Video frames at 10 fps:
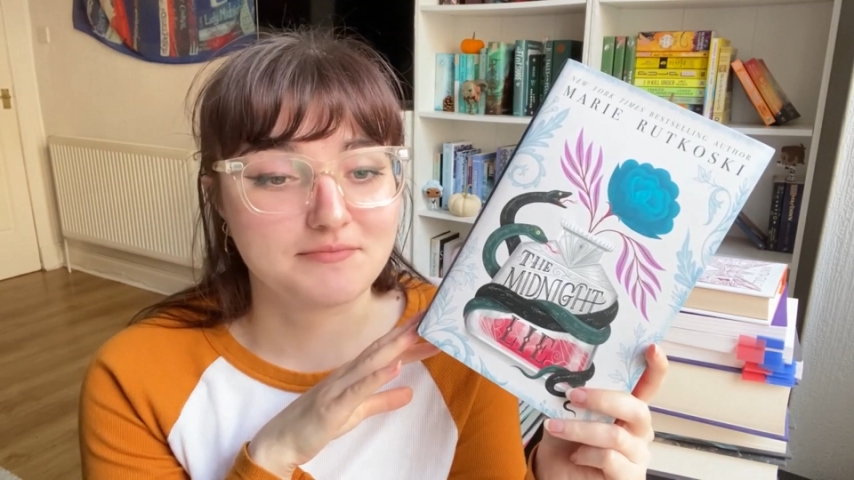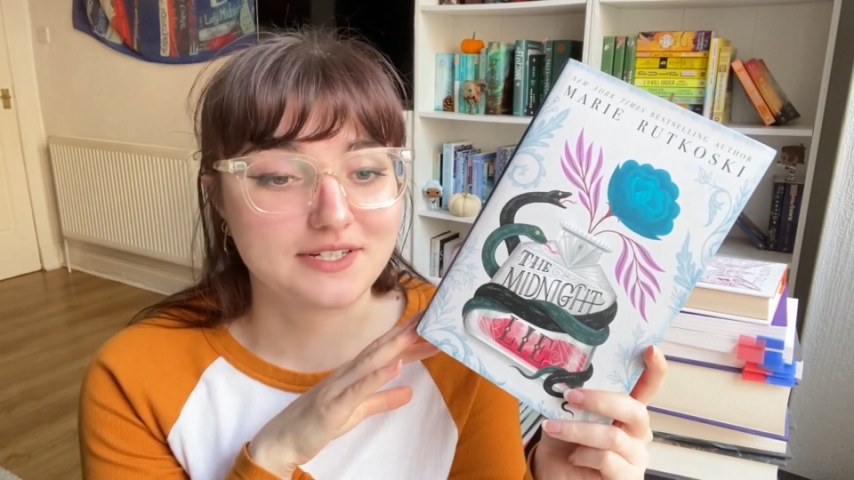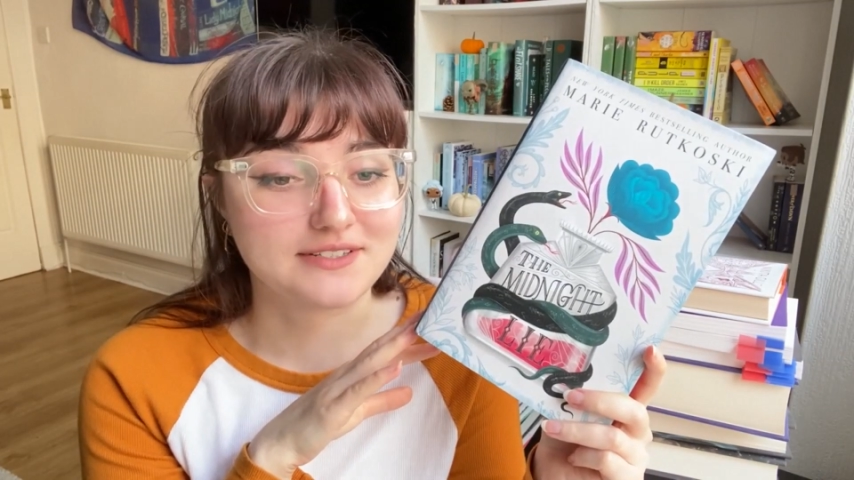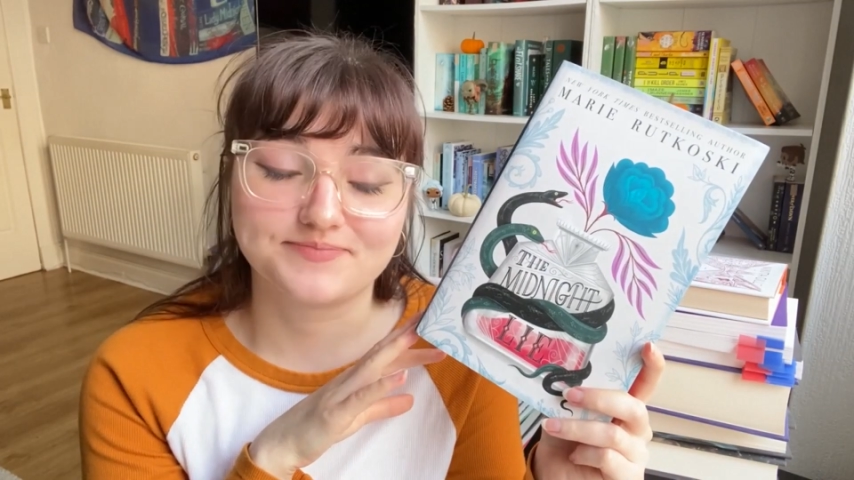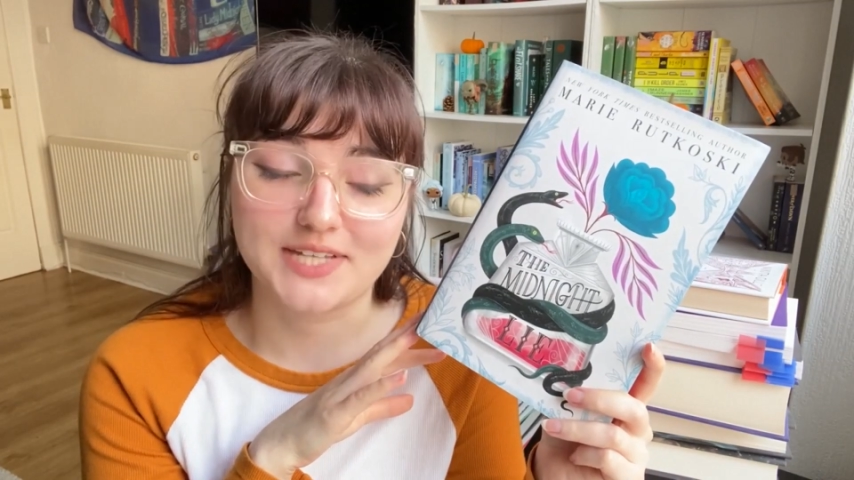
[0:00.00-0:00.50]

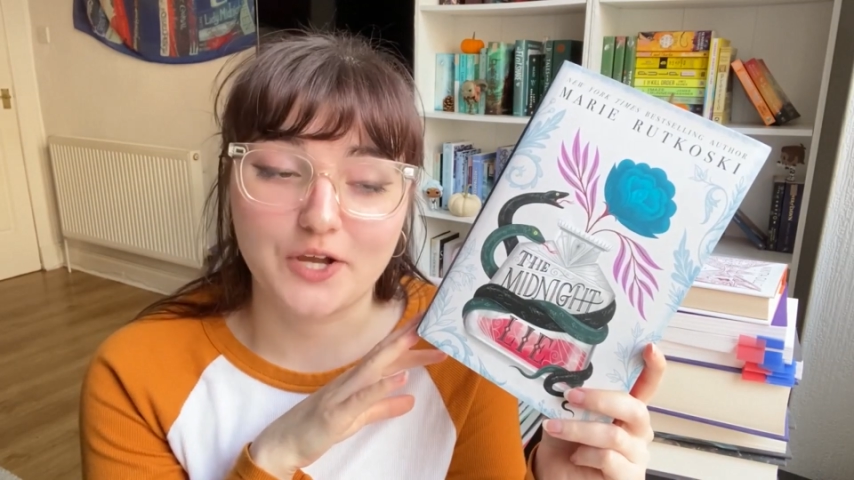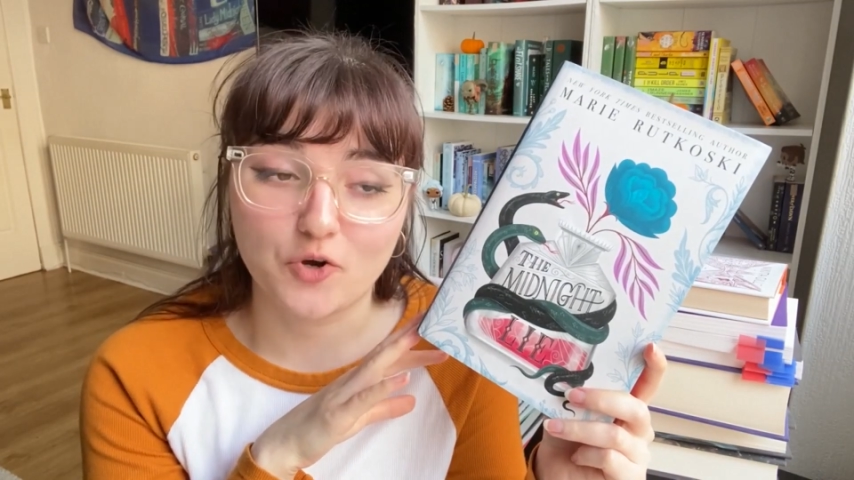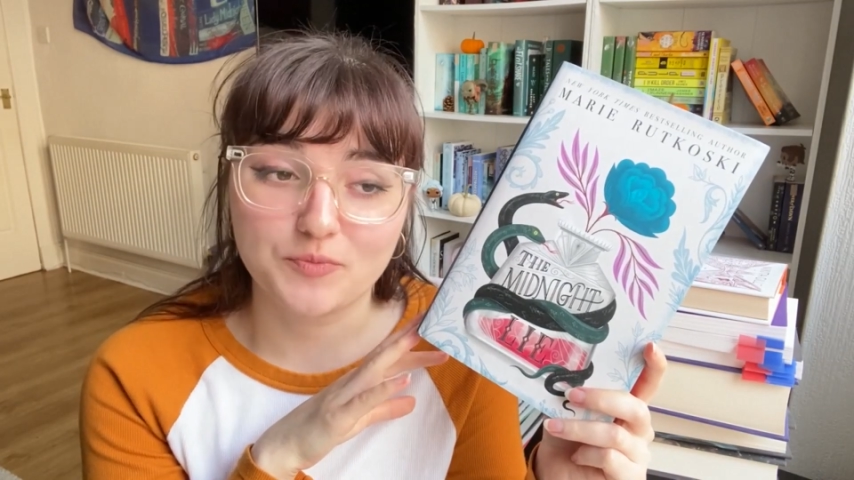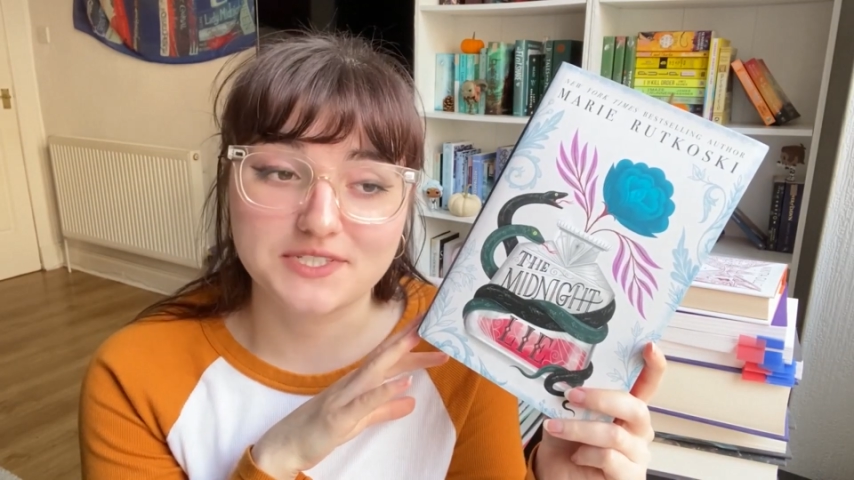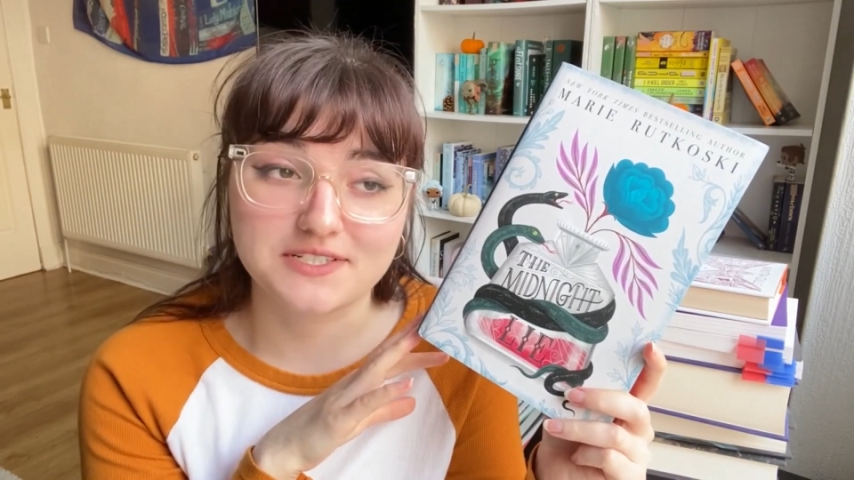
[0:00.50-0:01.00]
but I
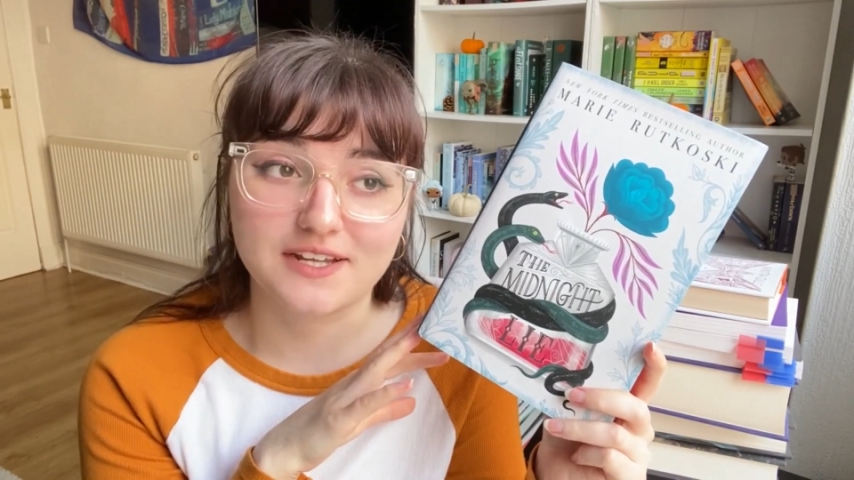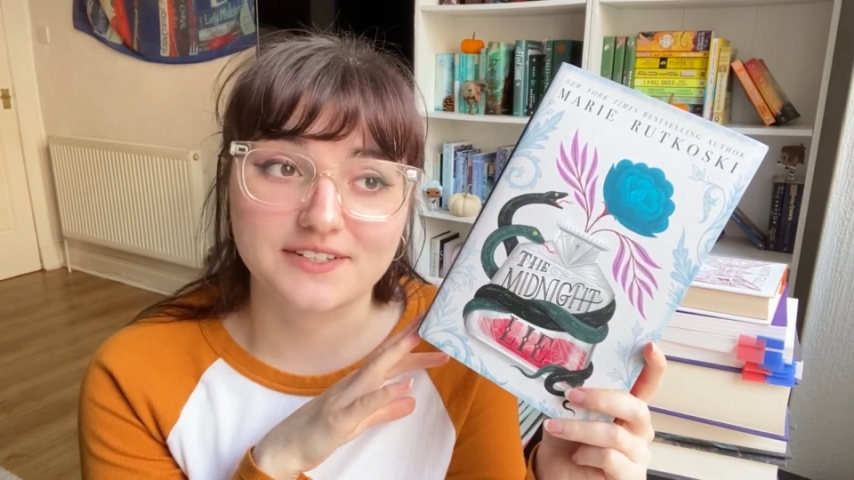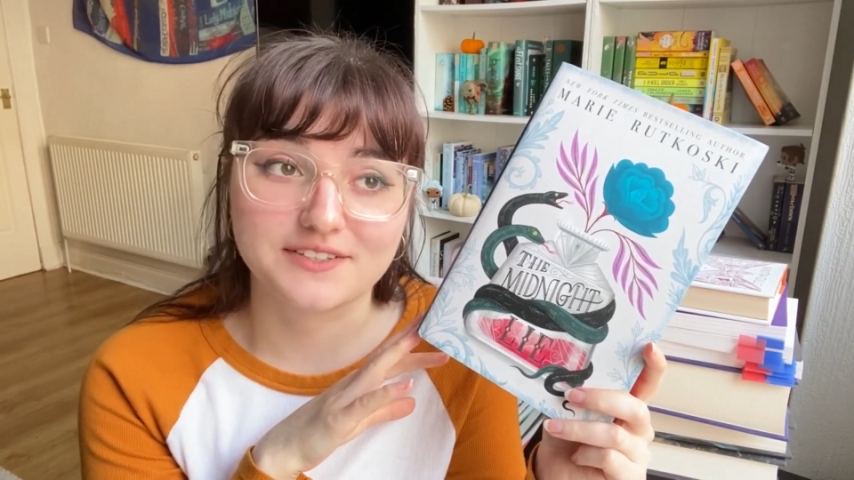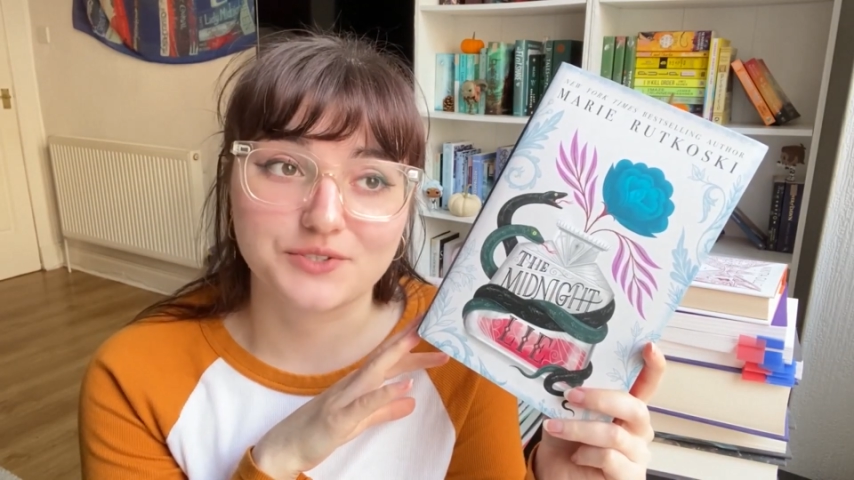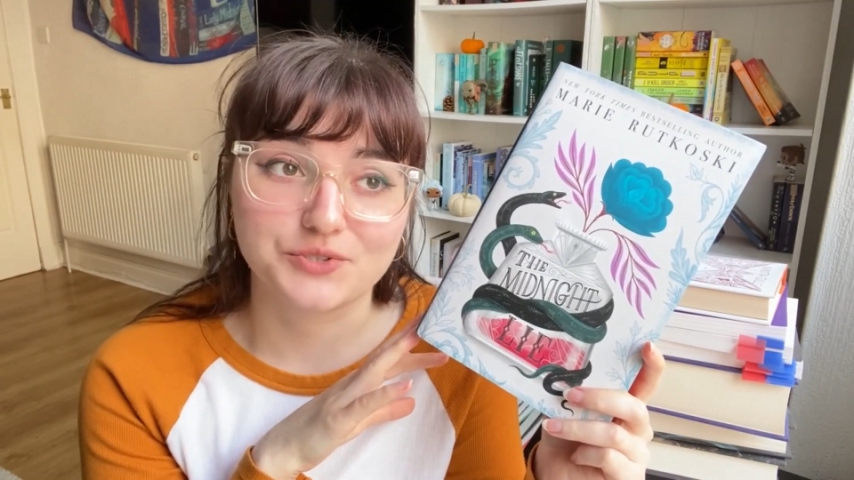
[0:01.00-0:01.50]
hope it's
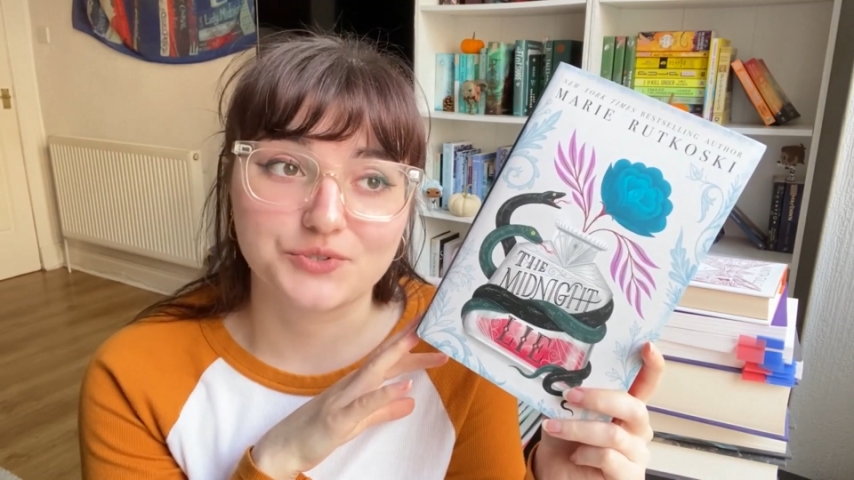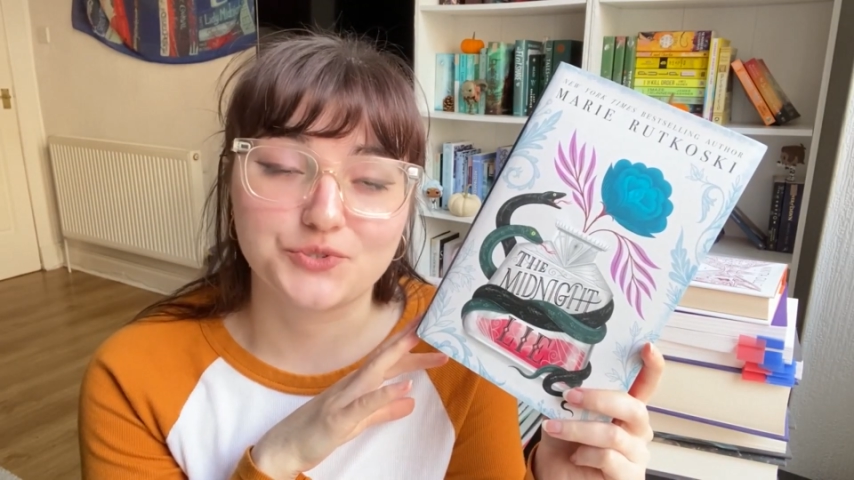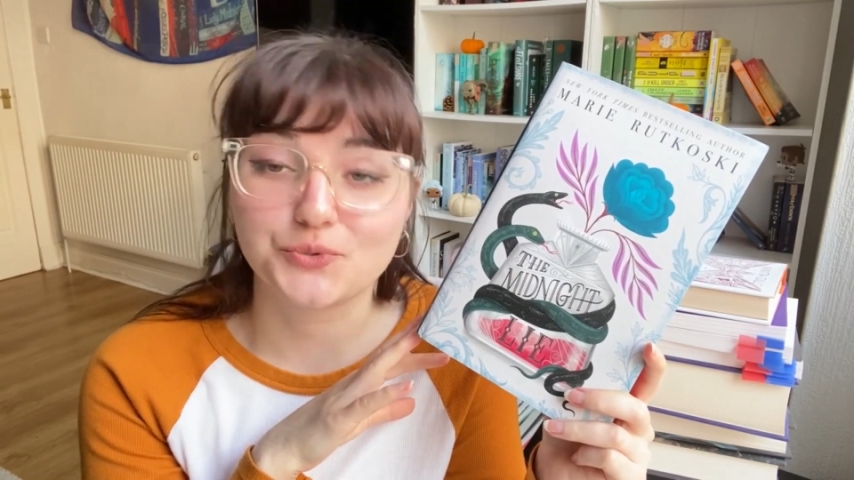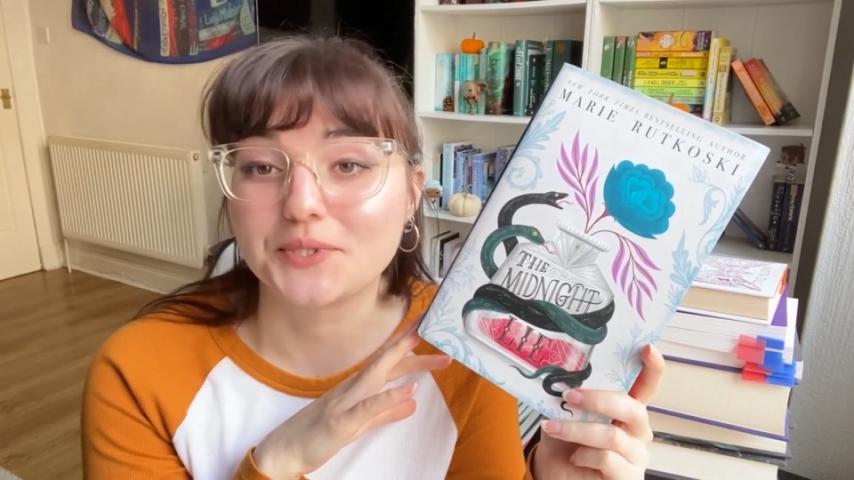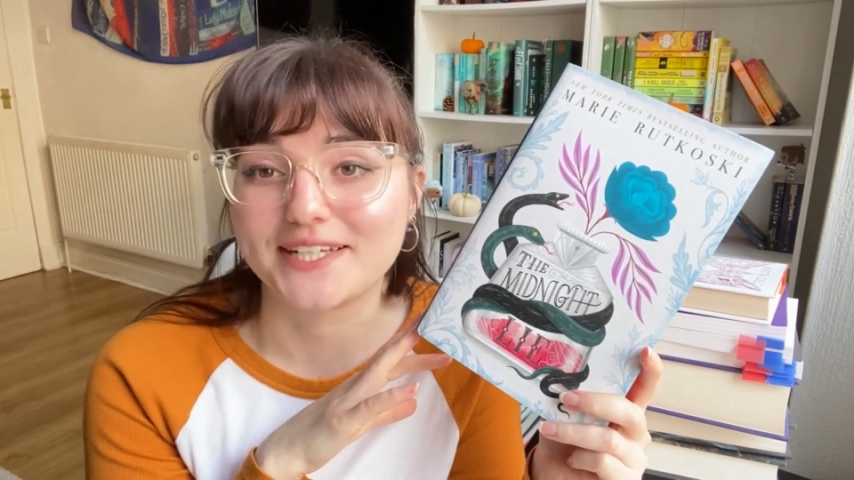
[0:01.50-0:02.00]
not
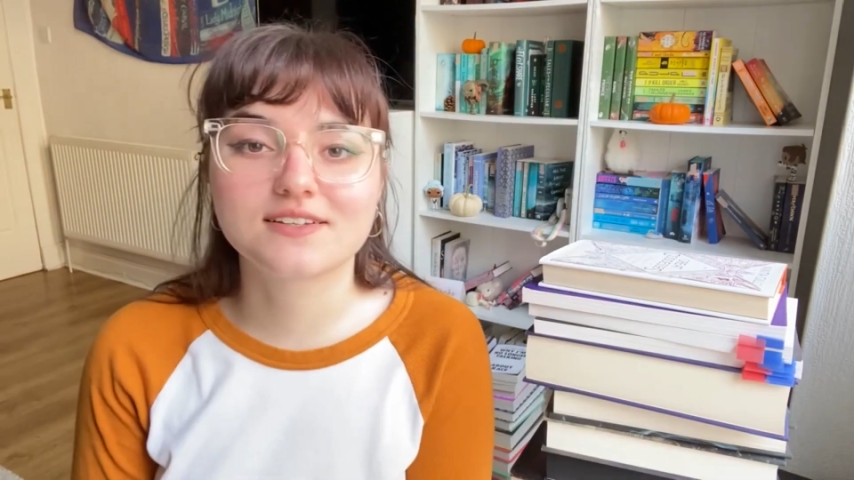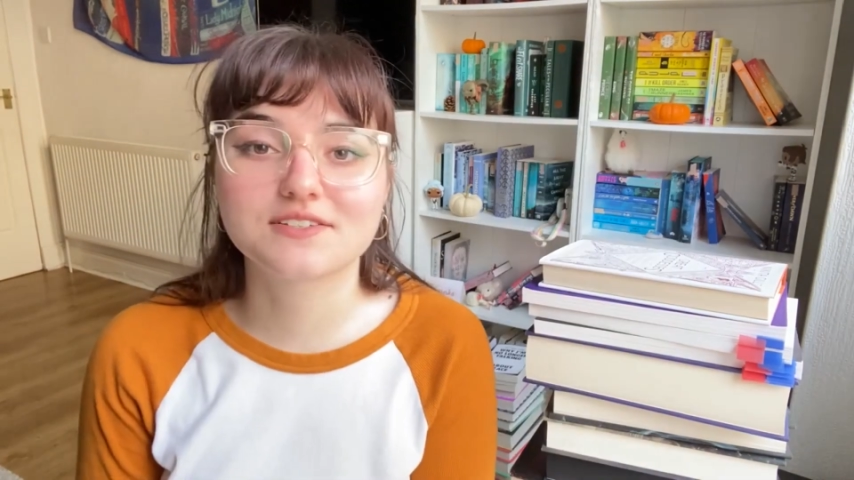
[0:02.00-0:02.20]
too late.